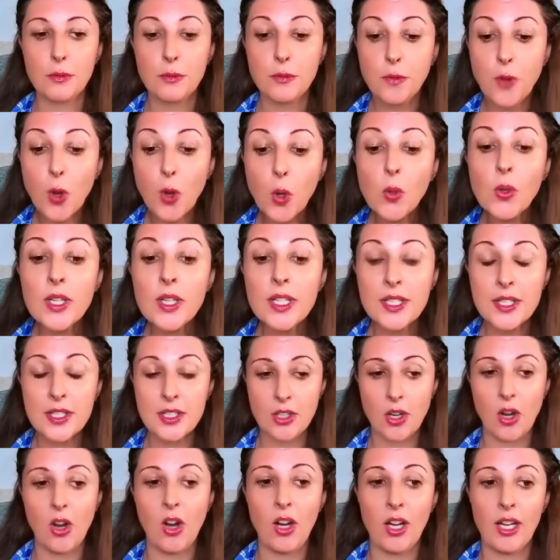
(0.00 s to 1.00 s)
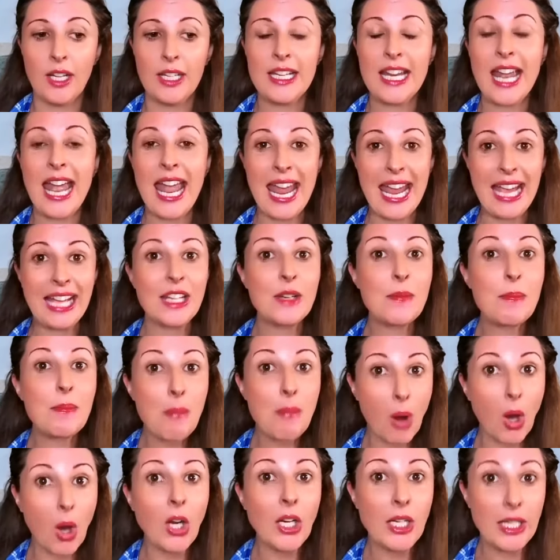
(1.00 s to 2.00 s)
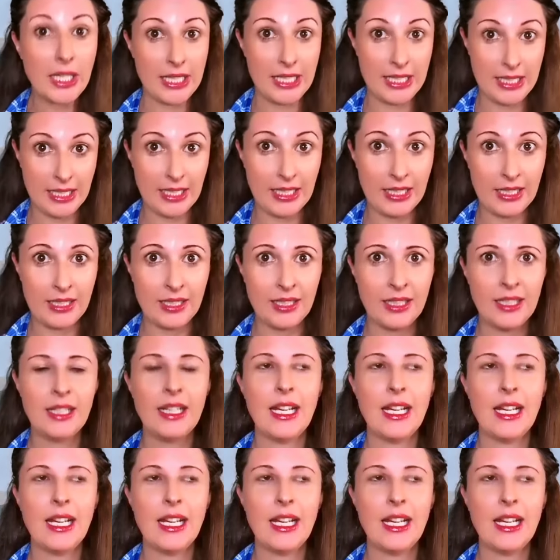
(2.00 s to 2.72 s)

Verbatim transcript: focused on and marketed